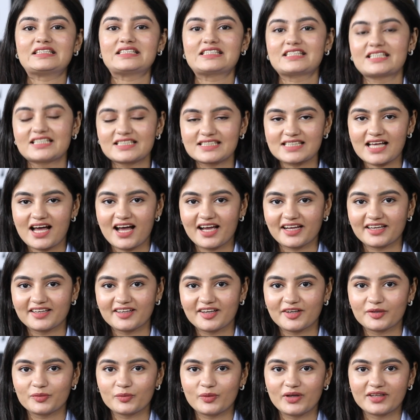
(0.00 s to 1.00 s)
this is
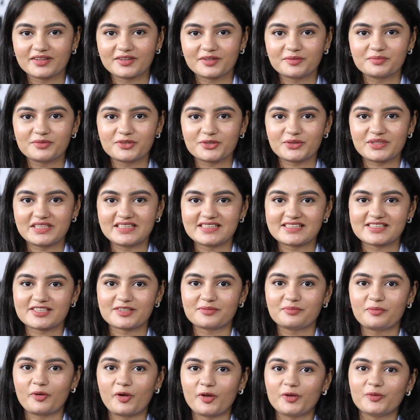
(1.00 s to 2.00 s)
Aina and welcome to
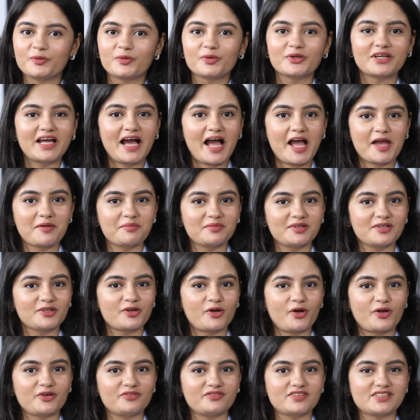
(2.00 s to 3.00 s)
Instant Bollywood. I'm
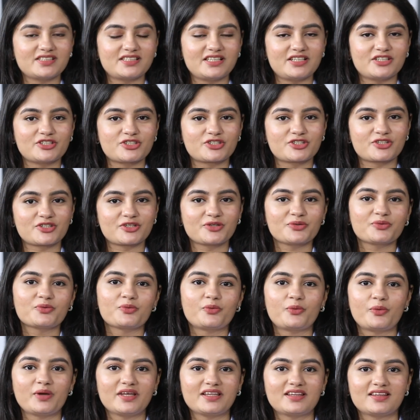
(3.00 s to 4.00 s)
in
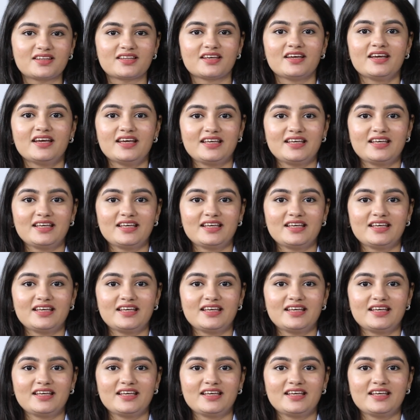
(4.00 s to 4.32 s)
conversation with